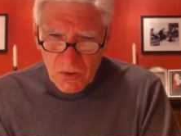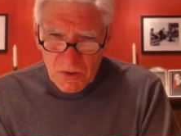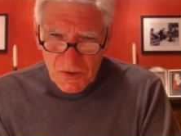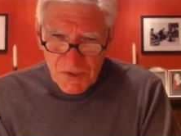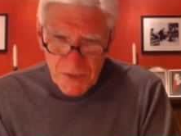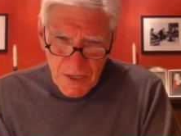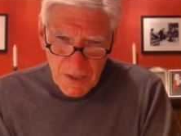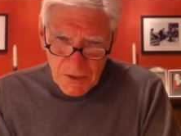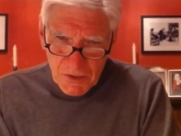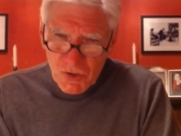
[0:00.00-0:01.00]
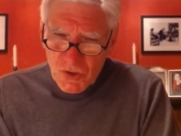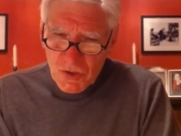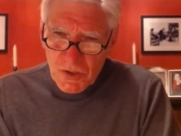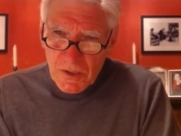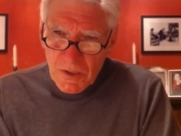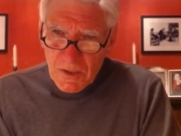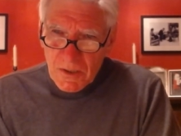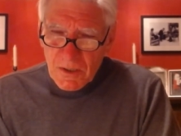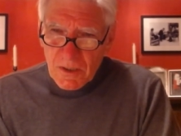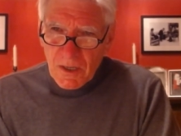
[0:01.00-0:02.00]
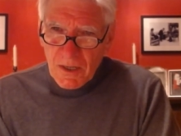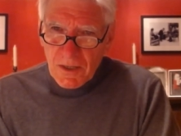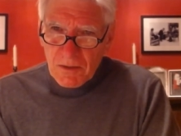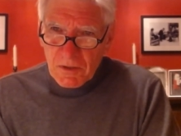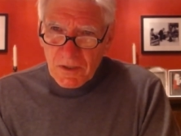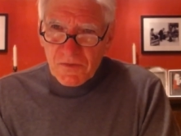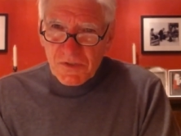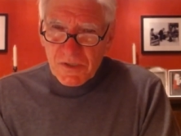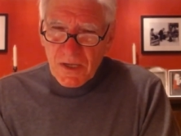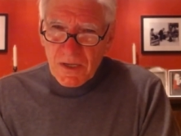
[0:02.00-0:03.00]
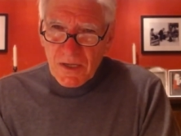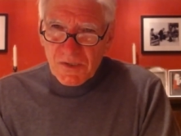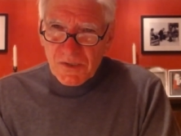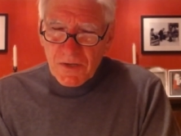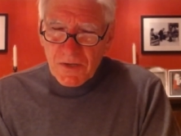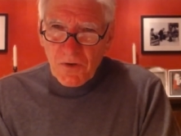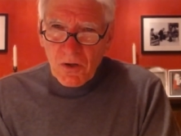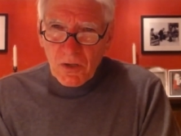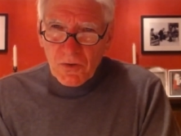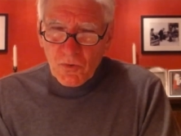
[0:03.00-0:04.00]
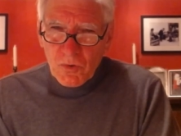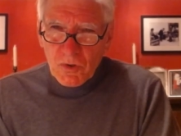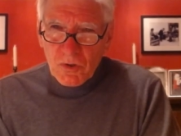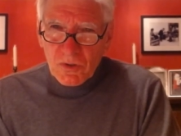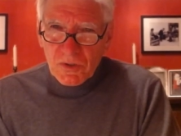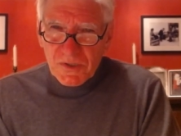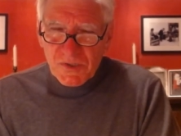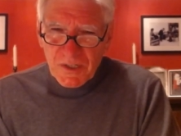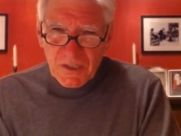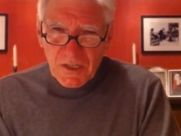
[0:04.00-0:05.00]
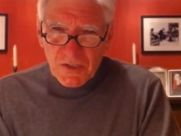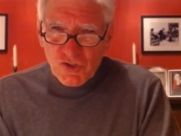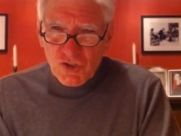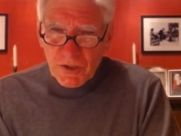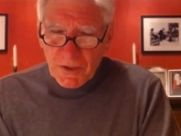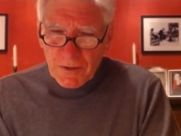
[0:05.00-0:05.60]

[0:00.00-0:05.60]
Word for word: stage uh, lives as if all the world is a kitchen.